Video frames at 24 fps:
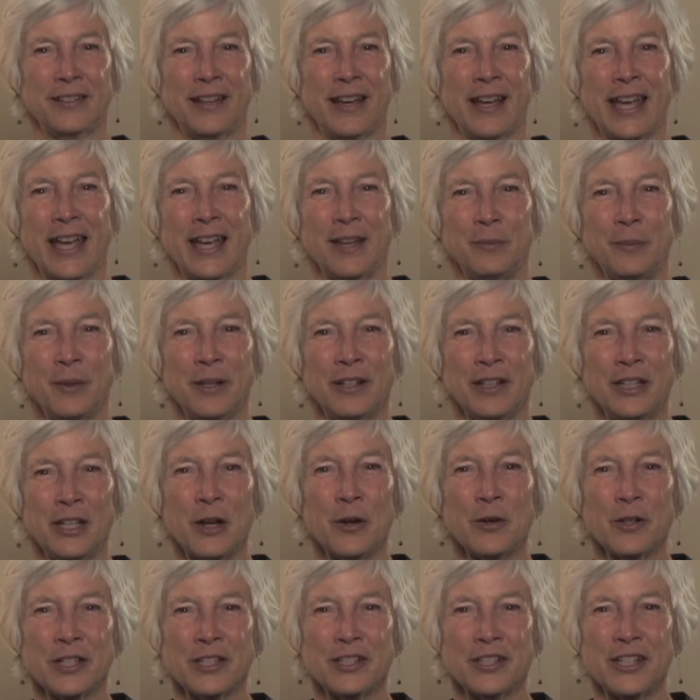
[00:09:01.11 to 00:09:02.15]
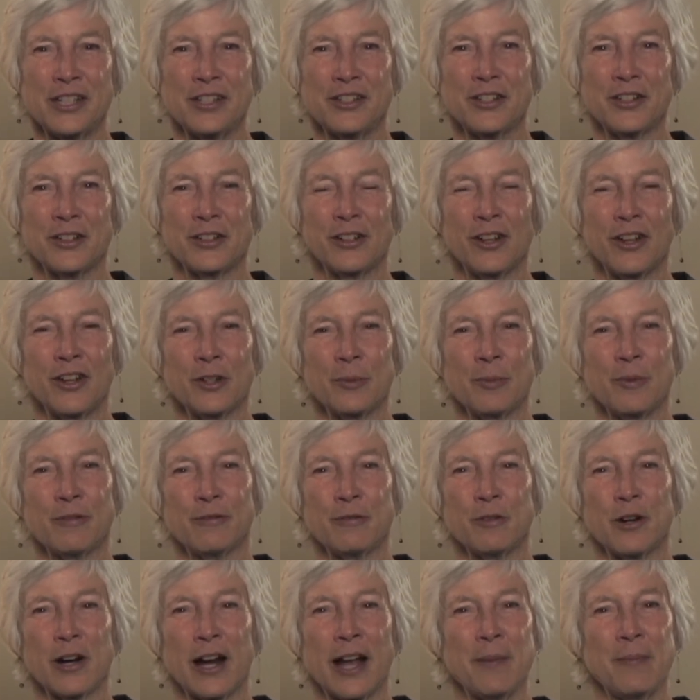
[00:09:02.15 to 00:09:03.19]
I had been a yoga teacher long
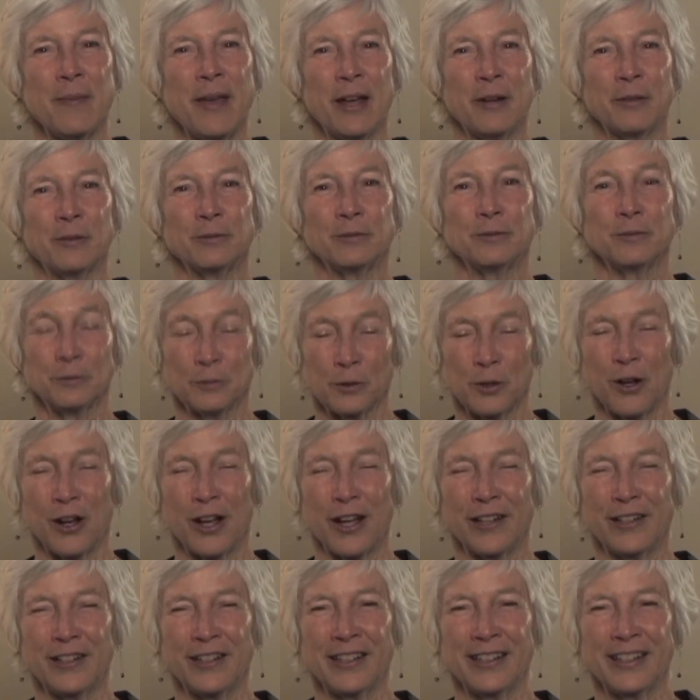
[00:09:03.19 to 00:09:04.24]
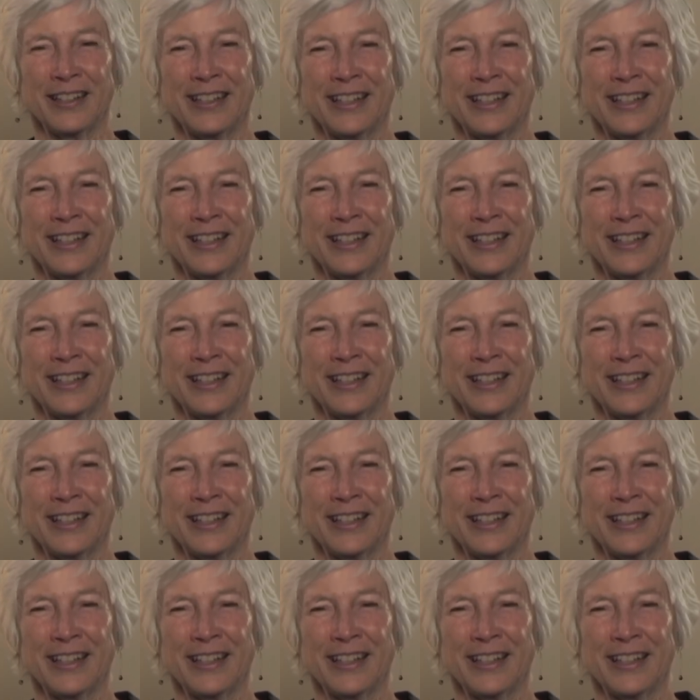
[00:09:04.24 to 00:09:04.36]
before I met Ron.